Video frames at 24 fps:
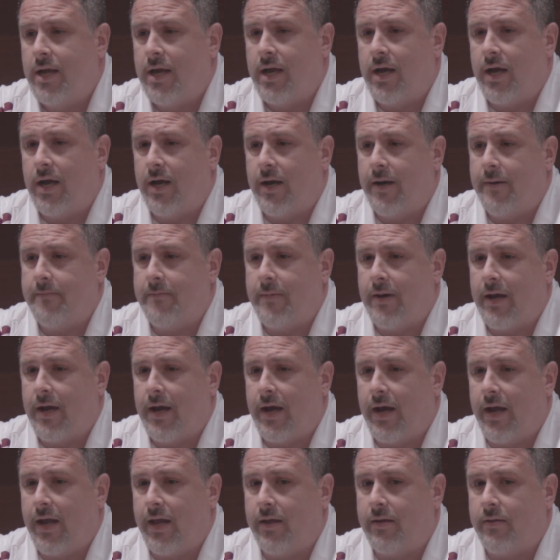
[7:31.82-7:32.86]

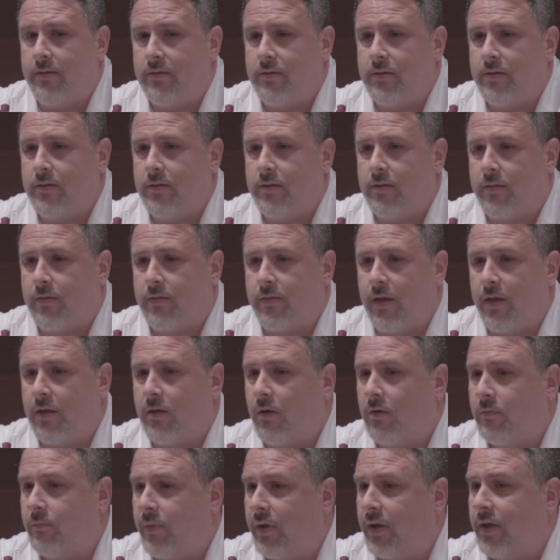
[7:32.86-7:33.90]
I think
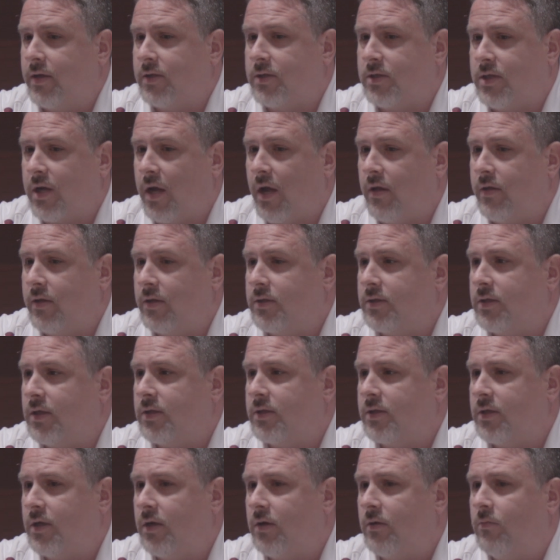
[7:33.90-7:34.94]
our biggest challenge
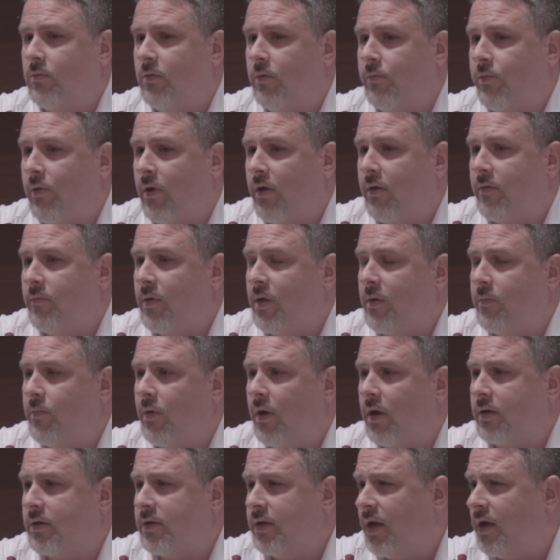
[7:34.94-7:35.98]
this year will probably be
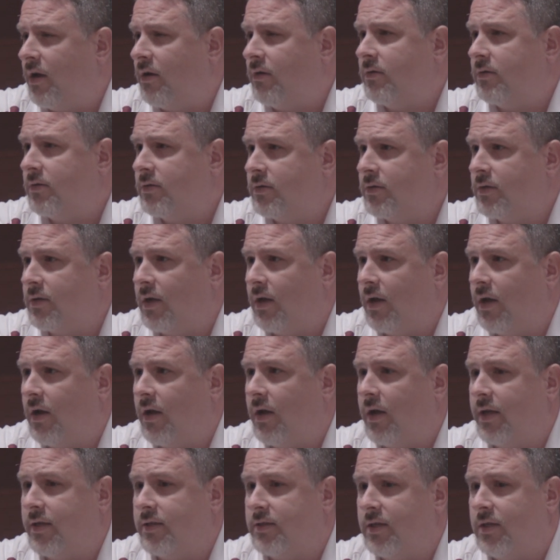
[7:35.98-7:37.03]
Bucknell,
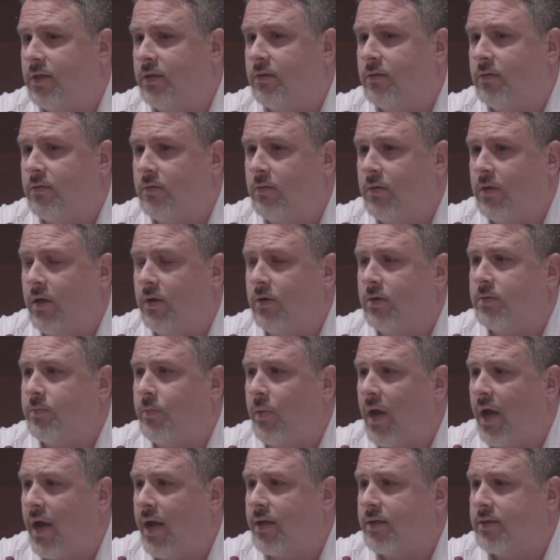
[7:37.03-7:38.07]
as in years
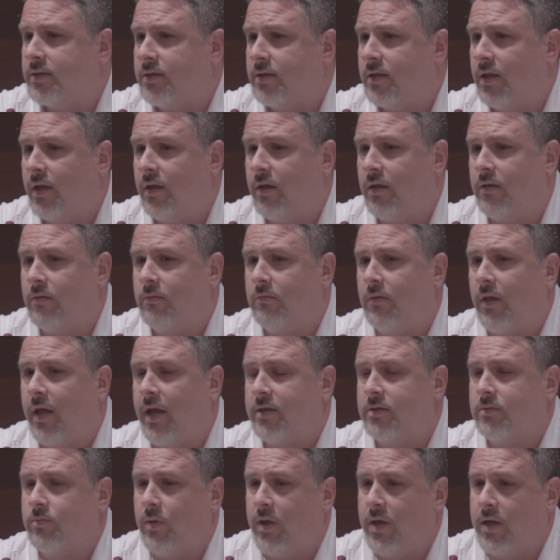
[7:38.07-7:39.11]
past.
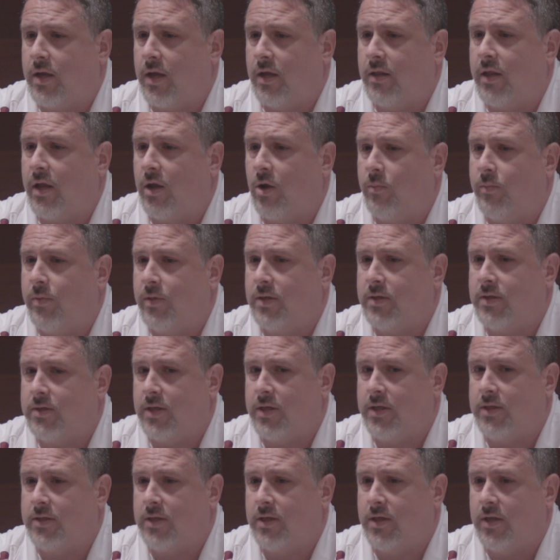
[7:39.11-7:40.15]
Last weekend they opened the
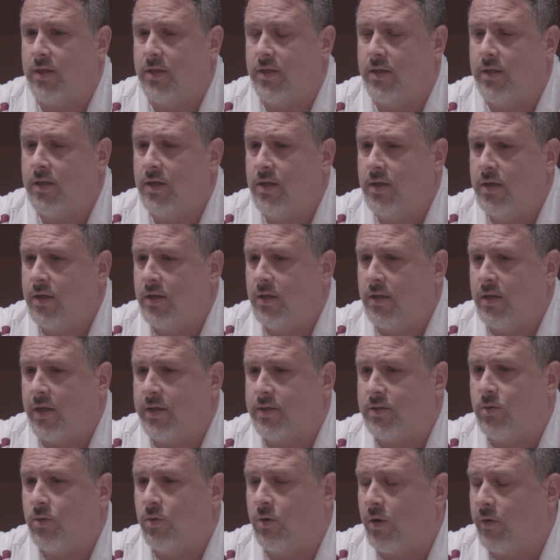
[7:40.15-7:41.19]
season and they
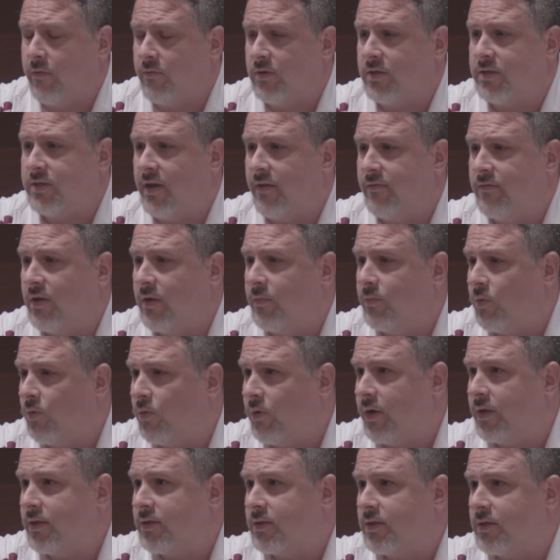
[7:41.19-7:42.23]
scored over 70
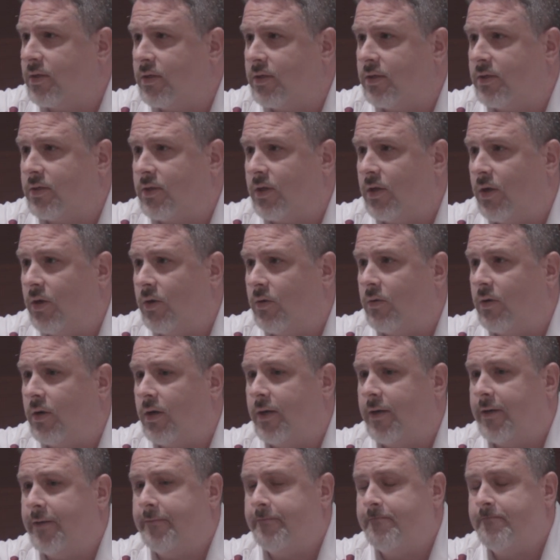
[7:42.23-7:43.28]
points.
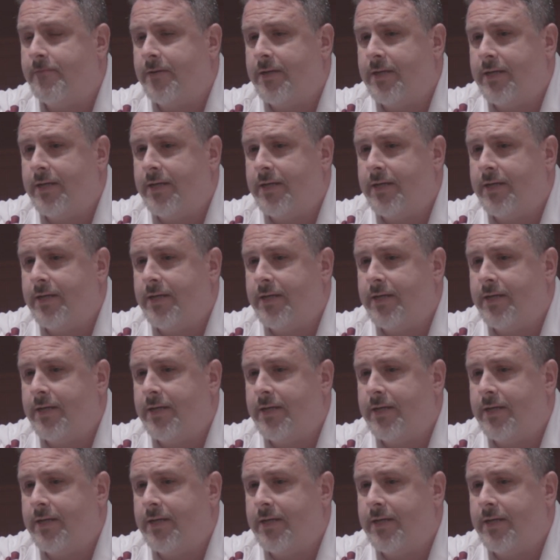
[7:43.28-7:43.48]
So.